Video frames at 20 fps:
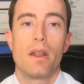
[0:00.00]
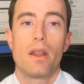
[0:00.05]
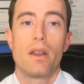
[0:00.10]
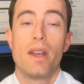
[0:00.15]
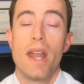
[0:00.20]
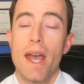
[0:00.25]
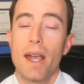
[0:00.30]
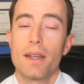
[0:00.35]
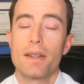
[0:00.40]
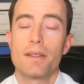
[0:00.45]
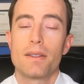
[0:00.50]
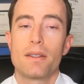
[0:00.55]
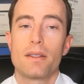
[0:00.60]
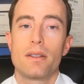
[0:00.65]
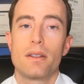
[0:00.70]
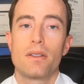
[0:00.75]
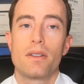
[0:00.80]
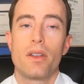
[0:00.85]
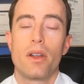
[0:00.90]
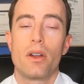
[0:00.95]

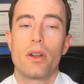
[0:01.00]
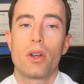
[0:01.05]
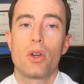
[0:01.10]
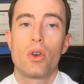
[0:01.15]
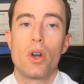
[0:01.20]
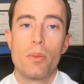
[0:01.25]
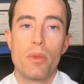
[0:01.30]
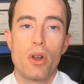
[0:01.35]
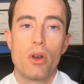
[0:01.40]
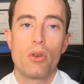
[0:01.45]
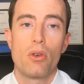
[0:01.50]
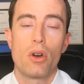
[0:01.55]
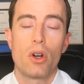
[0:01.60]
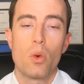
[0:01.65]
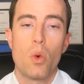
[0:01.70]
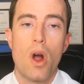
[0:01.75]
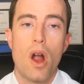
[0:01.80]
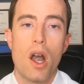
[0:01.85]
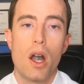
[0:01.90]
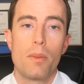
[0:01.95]
Next, the criminal
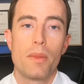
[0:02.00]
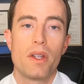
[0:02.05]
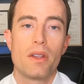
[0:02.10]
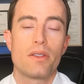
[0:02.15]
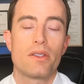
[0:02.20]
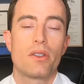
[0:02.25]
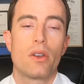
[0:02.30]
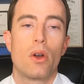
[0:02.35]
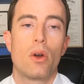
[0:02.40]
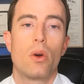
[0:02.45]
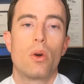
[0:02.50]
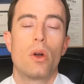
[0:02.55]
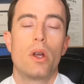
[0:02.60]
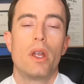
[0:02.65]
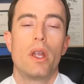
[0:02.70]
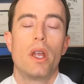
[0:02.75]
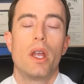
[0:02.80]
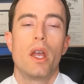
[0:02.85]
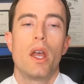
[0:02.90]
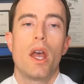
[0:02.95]
requirement. So
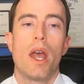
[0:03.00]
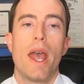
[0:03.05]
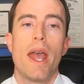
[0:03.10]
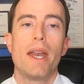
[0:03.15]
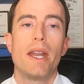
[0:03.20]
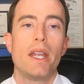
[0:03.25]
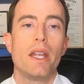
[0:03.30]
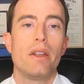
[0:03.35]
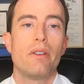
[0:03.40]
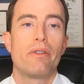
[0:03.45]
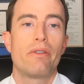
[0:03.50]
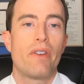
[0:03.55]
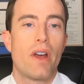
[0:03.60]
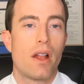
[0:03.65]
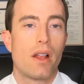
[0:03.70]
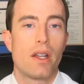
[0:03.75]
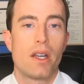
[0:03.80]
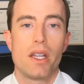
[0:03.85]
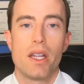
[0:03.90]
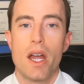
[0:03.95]
any
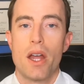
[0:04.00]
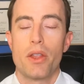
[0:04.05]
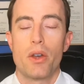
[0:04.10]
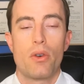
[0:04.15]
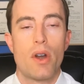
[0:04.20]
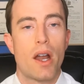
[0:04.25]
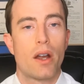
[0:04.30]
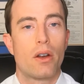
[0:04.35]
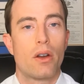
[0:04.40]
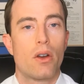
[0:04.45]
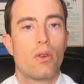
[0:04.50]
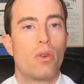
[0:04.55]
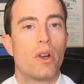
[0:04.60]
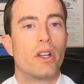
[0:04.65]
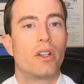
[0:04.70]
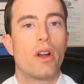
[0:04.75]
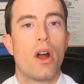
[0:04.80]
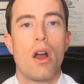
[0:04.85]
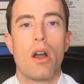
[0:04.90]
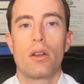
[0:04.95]
felony on the record,
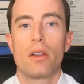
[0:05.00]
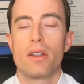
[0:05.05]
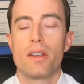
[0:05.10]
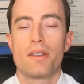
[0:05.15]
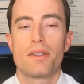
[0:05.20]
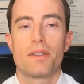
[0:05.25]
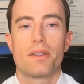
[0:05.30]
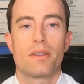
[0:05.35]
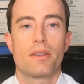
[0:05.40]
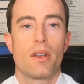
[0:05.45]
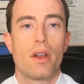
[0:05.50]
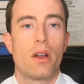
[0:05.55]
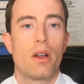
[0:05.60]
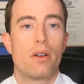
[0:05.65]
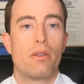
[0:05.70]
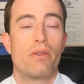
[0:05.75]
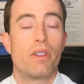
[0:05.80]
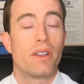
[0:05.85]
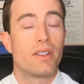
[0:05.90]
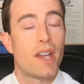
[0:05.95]
regardless
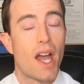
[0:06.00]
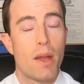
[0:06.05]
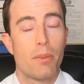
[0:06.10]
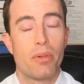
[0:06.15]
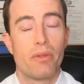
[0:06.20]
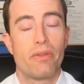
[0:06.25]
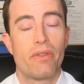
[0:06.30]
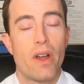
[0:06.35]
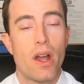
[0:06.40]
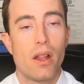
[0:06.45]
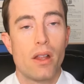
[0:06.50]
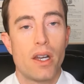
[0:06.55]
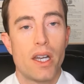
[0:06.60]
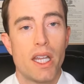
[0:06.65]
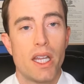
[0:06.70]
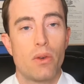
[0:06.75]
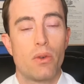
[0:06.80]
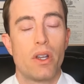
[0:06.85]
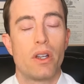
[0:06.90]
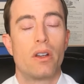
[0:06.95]
of the type of
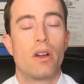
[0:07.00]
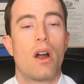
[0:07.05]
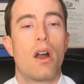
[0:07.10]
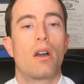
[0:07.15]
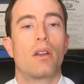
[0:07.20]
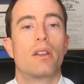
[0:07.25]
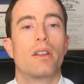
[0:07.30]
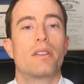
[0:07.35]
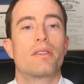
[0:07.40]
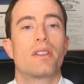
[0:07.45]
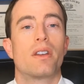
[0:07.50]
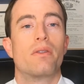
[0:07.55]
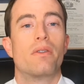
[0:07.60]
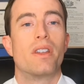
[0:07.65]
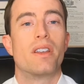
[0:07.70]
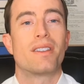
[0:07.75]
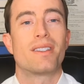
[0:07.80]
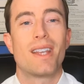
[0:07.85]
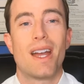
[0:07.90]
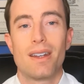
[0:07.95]
felony, regardless of
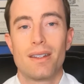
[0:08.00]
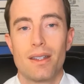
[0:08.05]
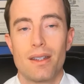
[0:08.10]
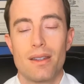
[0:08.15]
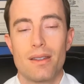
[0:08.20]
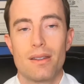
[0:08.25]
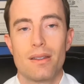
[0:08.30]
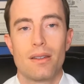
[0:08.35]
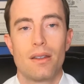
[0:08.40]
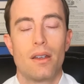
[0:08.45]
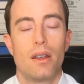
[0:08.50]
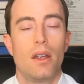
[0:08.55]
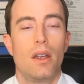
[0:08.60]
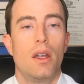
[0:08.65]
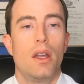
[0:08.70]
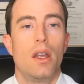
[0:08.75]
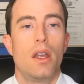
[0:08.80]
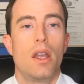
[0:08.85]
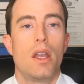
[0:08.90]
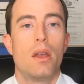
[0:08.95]
the sentence
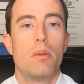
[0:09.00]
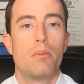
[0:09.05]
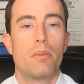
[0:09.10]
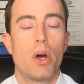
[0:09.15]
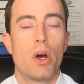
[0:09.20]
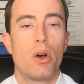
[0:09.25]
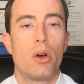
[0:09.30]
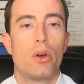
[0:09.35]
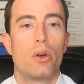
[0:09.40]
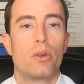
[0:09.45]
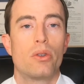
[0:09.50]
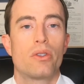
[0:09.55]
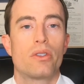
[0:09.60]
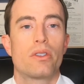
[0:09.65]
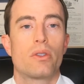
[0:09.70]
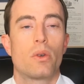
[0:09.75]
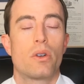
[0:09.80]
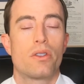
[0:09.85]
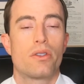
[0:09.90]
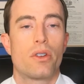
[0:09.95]

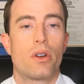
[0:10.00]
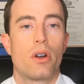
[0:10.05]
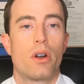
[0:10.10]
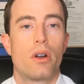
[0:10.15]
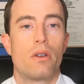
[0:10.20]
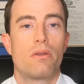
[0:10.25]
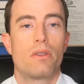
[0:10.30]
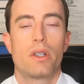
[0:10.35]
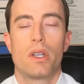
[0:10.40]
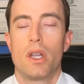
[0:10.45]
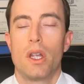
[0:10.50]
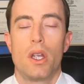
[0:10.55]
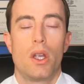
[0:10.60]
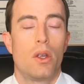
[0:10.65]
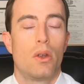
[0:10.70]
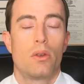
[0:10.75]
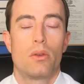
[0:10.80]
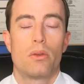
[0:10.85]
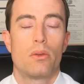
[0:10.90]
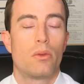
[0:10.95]
imposed or served,
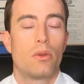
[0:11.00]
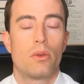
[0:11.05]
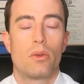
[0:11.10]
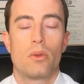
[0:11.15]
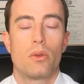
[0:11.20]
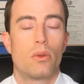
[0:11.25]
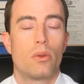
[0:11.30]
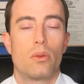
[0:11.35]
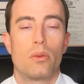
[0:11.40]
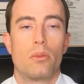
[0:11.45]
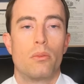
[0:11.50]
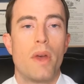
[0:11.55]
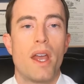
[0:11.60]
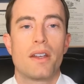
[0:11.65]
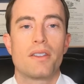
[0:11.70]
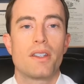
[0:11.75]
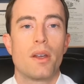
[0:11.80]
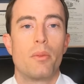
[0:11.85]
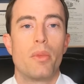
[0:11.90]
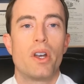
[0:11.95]

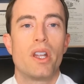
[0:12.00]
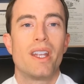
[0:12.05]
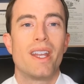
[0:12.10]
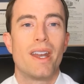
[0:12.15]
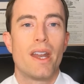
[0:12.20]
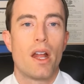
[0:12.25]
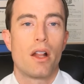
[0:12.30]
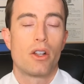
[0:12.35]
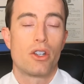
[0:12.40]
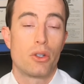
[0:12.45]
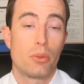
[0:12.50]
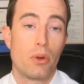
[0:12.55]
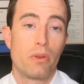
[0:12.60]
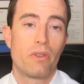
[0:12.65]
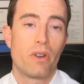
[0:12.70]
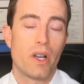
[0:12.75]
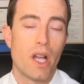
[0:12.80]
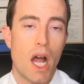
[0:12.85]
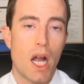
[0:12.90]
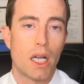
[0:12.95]
makes somebody ineligible
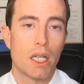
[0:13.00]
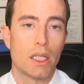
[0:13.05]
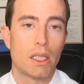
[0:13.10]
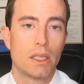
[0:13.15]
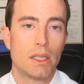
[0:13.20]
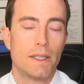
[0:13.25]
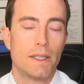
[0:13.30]
for DACA.